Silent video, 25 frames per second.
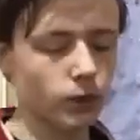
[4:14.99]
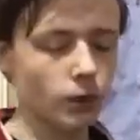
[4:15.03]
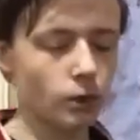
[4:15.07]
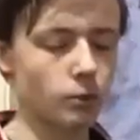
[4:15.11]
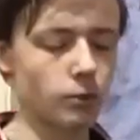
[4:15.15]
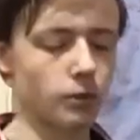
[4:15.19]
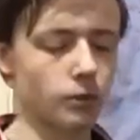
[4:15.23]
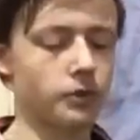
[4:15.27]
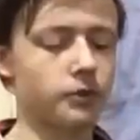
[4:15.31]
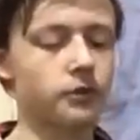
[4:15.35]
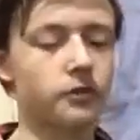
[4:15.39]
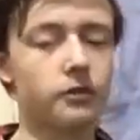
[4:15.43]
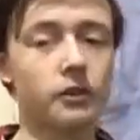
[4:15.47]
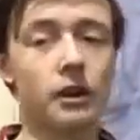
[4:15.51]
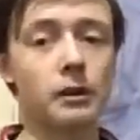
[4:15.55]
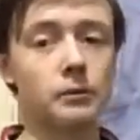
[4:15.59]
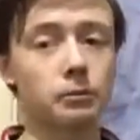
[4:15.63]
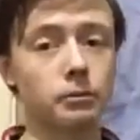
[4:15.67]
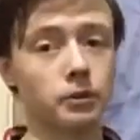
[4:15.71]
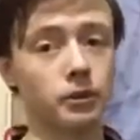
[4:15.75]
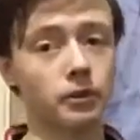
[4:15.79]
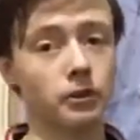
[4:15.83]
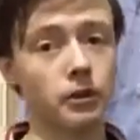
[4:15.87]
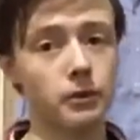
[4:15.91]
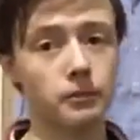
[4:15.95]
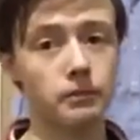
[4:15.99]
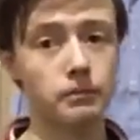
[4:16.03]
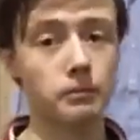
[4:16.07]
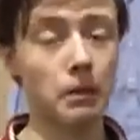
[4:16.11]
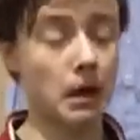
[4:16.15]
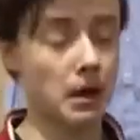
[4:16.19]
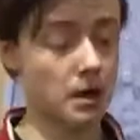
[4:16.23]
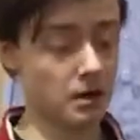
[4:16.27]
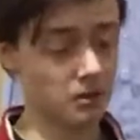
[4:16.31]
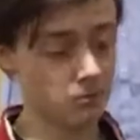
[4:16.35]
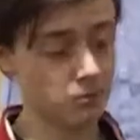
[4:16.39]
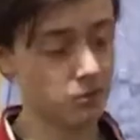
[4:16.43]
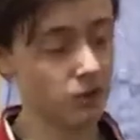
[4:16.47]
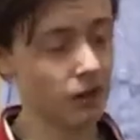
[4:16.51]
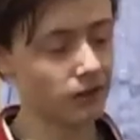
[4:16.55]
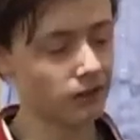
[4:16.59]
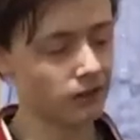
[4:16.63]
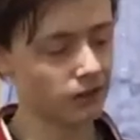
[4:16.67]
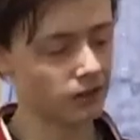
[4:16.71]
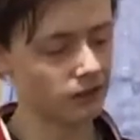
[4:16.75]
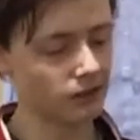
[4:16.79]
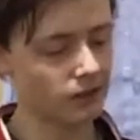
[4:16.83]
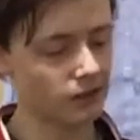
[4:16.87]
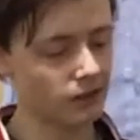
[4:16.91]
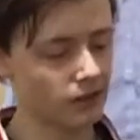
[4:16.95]
with stripes on it,
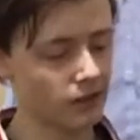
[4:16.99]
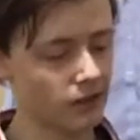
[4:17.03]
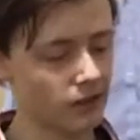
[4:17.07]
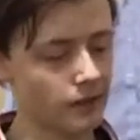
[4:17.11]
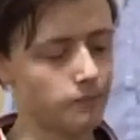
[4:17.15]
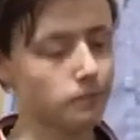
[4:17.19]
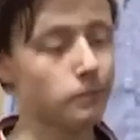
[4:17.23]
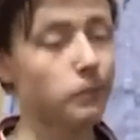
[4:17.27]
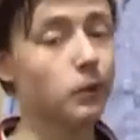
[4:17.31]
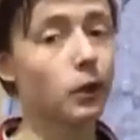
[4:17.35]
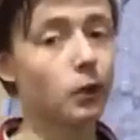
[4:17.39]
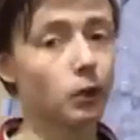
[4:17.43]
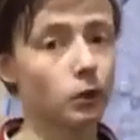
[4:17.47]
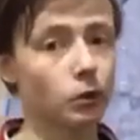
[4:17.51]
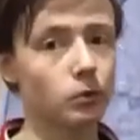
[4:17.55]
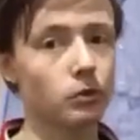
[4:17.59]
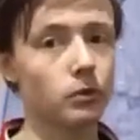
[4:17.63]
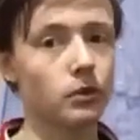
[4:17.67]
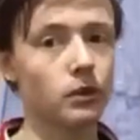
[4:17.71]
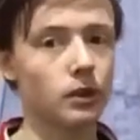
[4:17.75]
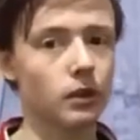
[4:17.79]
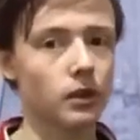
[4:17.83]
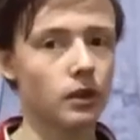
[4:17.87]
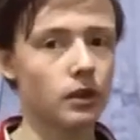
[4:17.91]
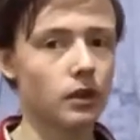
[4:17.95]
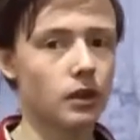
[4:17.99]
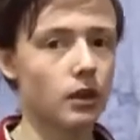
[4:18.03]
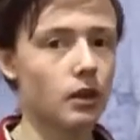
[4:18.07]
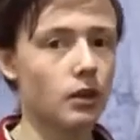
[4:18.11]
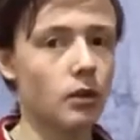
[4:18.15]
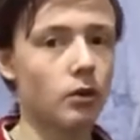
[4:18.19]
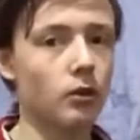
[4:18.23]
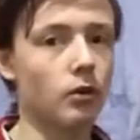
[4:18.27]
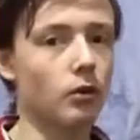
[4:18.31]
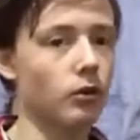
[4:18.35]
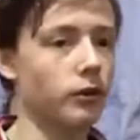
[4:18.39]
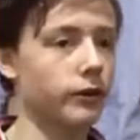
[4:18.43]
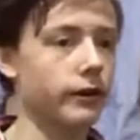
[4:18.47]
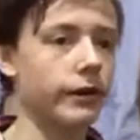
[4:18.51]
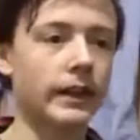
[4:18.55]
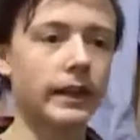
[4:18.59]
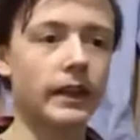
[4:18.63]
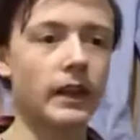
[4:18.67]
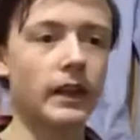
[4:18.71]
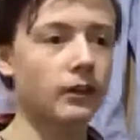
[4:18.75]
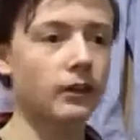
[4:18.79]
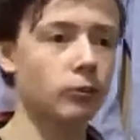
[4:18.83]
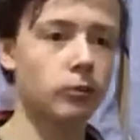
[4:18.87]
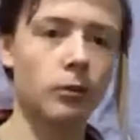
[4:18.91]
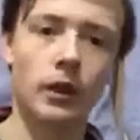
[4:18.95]
preferably like blue, or you can
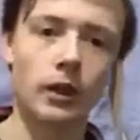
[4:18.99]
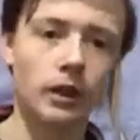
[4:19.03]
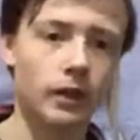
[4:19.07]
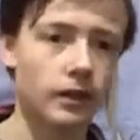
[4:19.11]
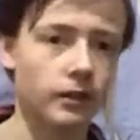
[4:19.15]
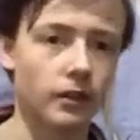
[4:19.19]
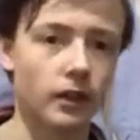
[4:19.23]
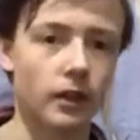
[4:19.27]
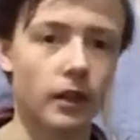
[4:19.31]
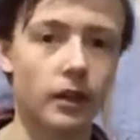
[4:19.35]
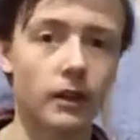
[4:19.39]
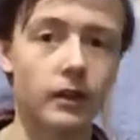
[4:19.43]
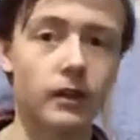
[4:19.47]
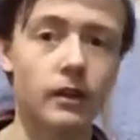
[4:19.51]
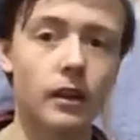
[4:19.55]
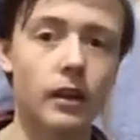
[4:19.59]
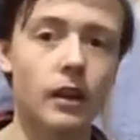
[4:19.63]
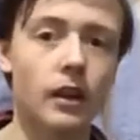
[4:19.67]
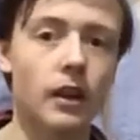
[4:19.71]
get a swirly tie,